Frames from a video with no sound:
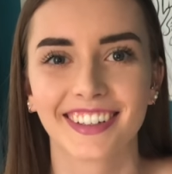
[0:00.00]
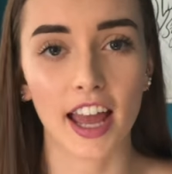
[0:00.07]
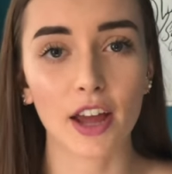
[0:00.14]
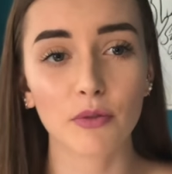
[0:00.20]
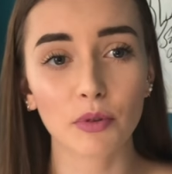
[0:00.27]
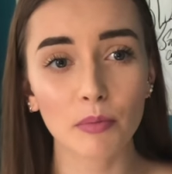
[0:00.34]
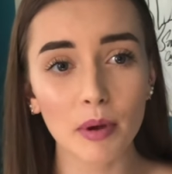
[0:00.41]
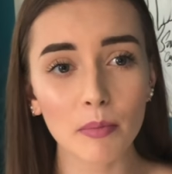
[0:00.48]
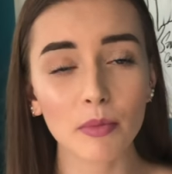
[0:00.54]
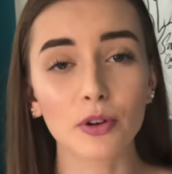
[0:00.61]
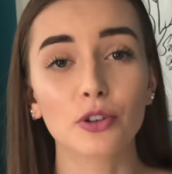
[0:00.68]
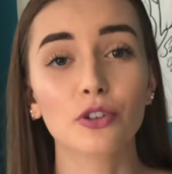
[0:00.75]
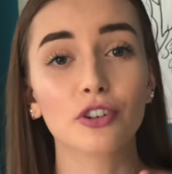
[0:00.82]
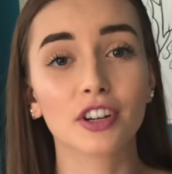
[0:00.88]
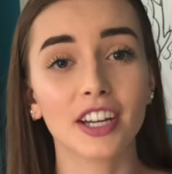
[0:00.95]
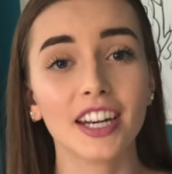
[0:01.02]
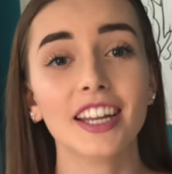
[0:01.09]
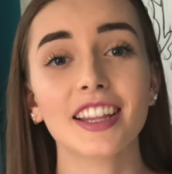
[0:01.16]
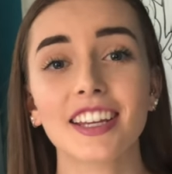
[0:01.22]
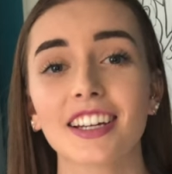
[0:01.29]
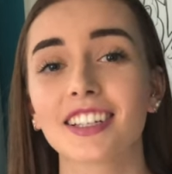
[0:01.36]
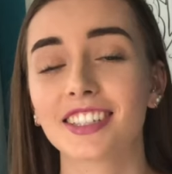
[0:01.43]
And remember, you're getting
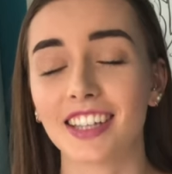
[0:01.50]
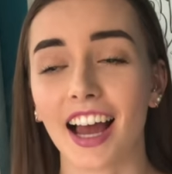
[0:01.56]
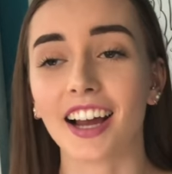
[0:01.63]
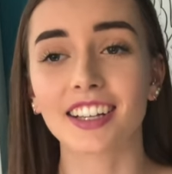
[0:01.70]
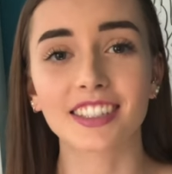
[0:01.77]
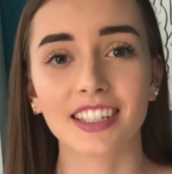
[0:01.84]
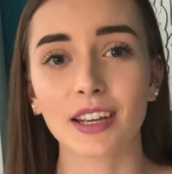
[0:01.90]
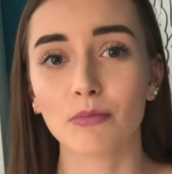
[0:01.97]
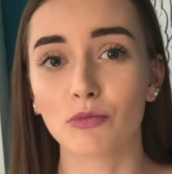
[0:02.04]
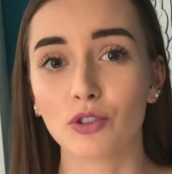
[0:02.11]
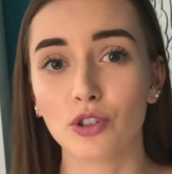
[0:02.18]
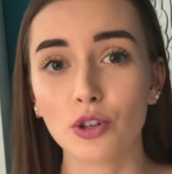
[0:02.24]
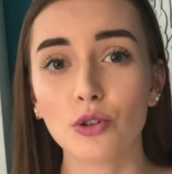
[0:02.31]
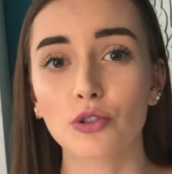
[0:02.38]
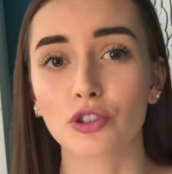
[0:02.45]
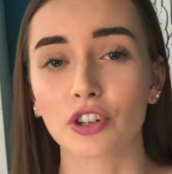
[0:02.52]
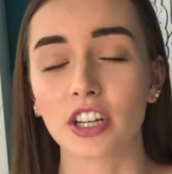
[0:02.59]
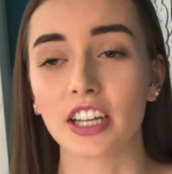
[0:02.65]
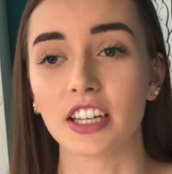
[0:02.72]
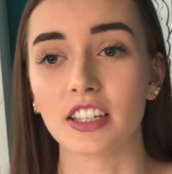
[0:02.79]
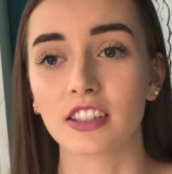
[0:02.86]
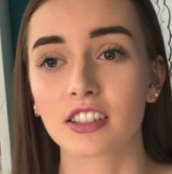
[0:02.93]
the exact same
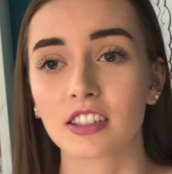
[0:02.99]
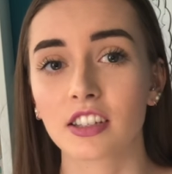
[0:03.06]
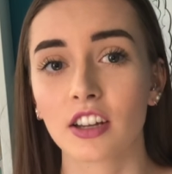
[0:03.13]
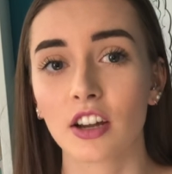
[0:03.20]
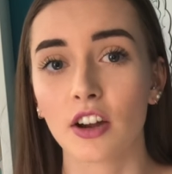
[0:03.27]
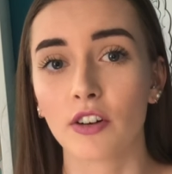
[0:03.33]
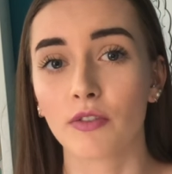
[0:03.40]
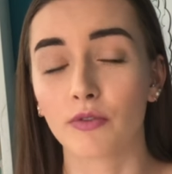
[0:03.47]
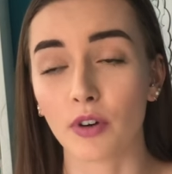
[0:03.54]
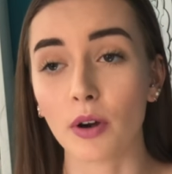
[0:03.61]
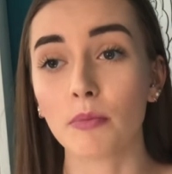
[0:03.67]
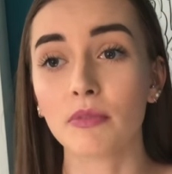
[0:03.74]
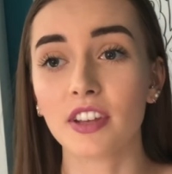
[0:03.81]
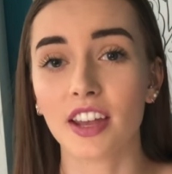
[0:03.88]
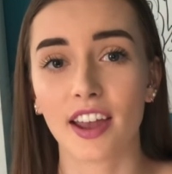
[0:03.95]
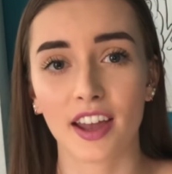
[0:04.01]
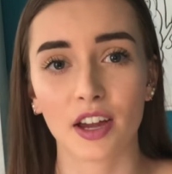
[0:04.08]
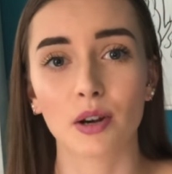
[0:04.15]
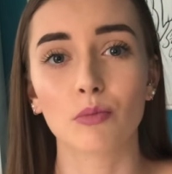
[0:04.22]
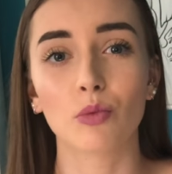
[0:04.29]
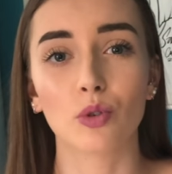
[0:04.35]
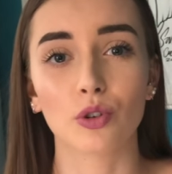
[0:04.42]
nutrients from the
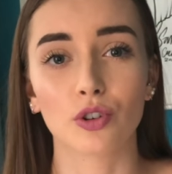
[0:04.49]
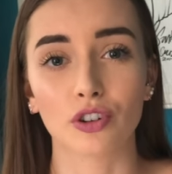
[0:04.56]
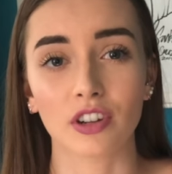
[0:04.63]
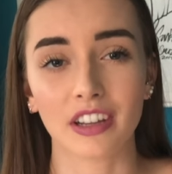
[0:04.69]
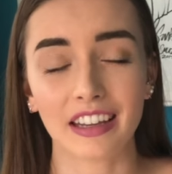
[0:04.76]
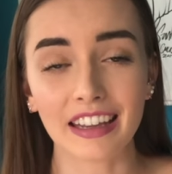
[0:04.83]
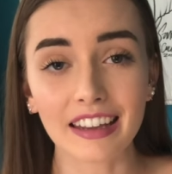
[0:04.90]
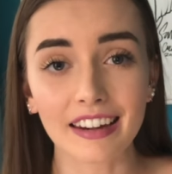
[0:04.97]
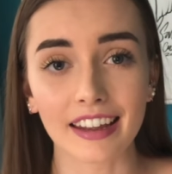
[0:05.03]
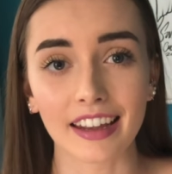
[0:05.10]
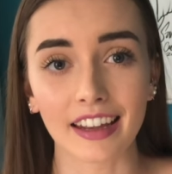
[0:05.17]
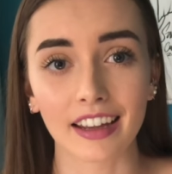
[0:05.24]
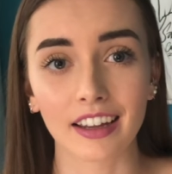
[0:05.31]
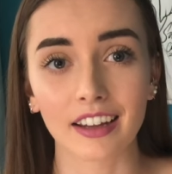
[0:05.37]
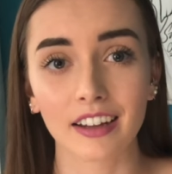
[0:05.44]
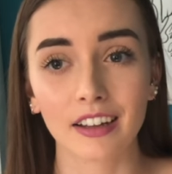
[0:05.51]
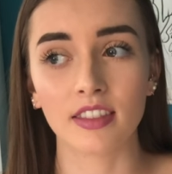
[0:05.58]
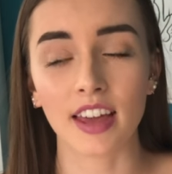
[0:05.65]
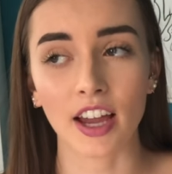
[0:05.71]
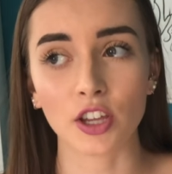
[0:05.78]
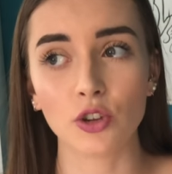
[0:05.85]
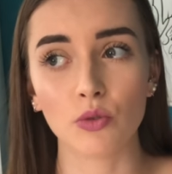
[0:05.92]
animal you're eating
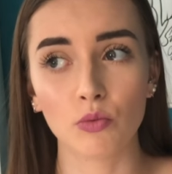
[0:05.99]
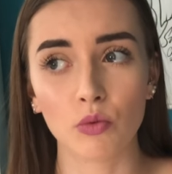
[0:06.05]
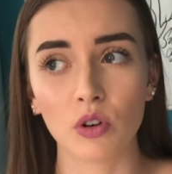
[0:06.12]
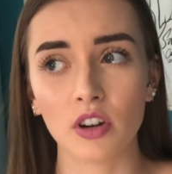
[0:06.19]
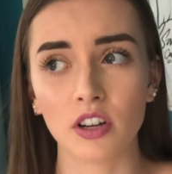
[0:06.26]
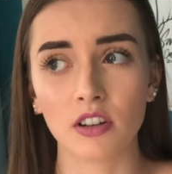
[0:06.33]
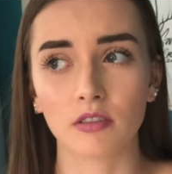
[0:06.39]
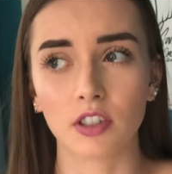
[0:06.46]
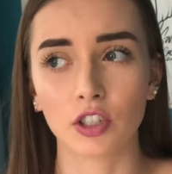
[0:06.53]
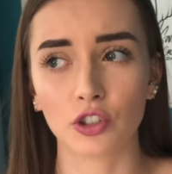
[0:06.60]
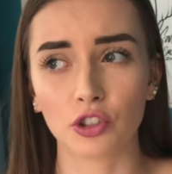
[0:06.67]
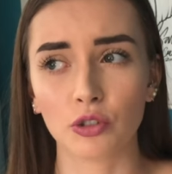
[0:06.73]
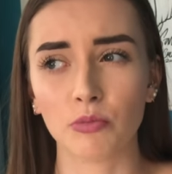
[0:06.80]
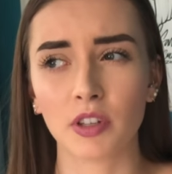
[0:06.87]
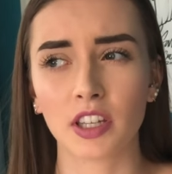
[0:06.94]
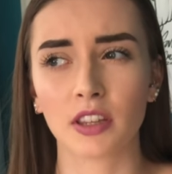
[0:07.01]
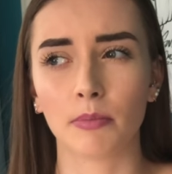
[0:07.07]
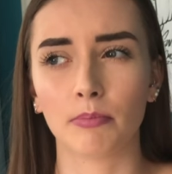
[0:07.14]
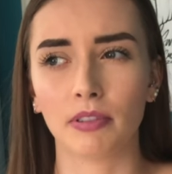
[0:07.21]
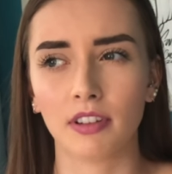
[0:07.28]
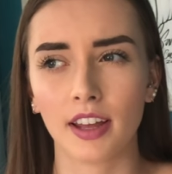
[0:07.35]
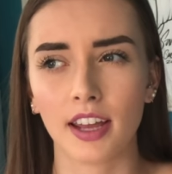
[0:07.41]
that you would consuming the
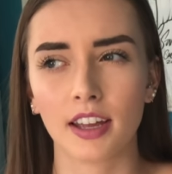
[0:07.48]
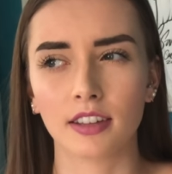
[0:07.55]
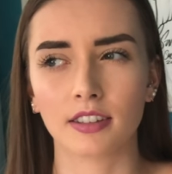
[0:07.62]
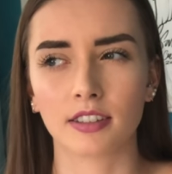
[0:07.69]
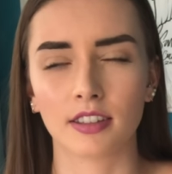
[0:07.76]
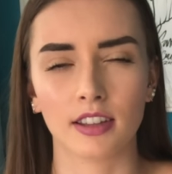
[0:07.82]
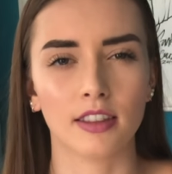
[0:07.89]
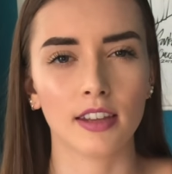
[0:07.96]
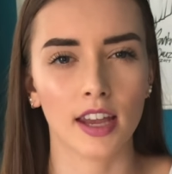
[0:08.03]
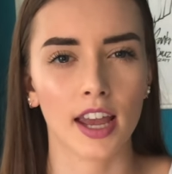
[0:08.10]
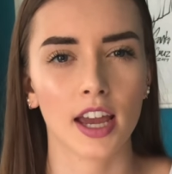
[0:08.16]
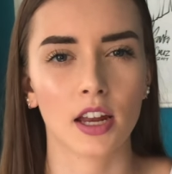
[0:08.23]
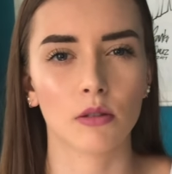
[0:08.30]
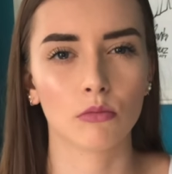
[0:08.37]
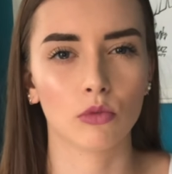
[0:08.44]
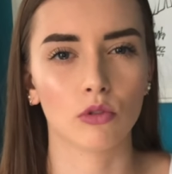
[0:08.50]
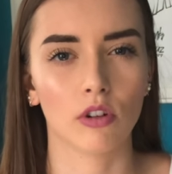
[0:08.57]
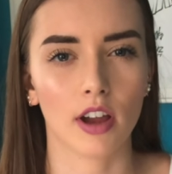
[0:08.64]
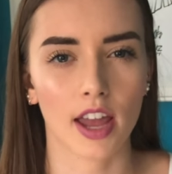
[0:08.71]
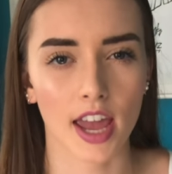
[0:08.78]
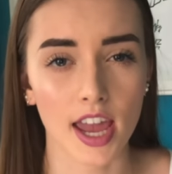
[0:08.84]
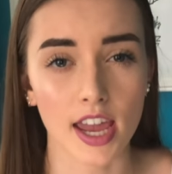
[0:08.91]
plants that the
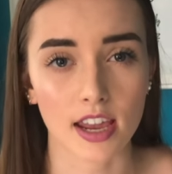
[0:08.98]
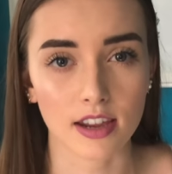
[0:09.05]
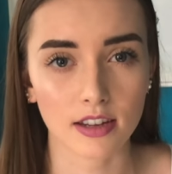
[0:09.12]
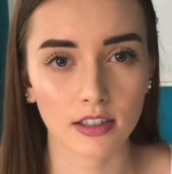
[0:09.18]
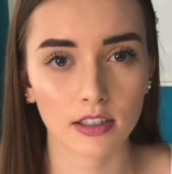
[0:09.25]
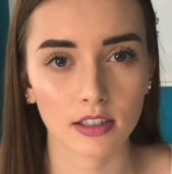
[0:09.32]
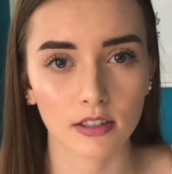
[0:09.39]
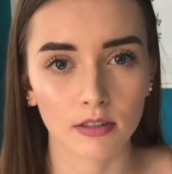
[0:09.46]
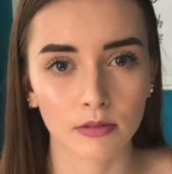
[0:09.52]
animal ate,